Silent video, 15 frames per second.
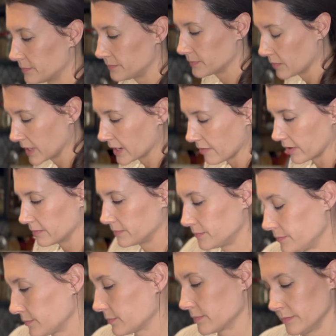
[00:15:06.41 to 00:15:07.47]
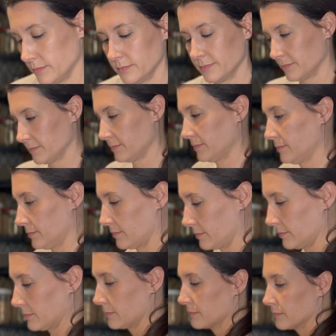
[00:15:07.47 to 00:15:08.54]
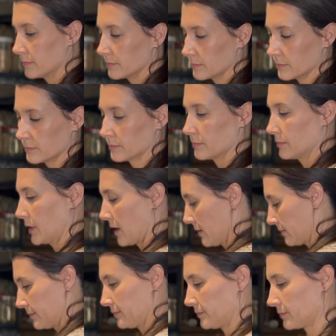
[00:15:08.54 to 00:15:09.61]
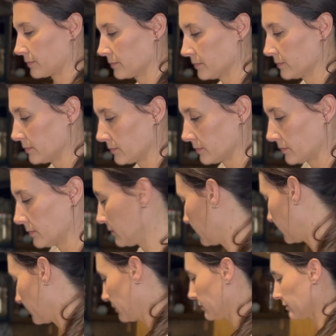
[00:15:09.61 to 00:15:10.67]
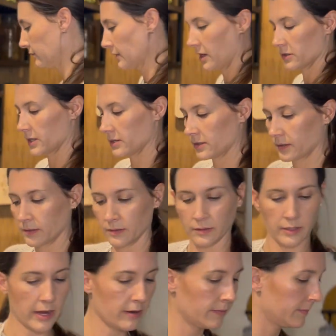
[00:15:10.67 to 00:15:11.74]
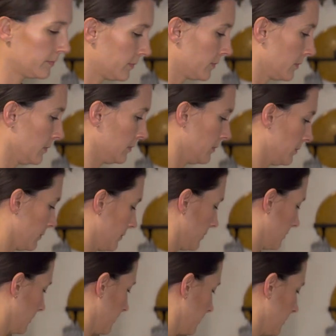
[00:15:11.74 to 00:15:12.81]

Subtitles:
Anytime there's a fresh loaf of bread in the house, the kids are right there in the kitchen,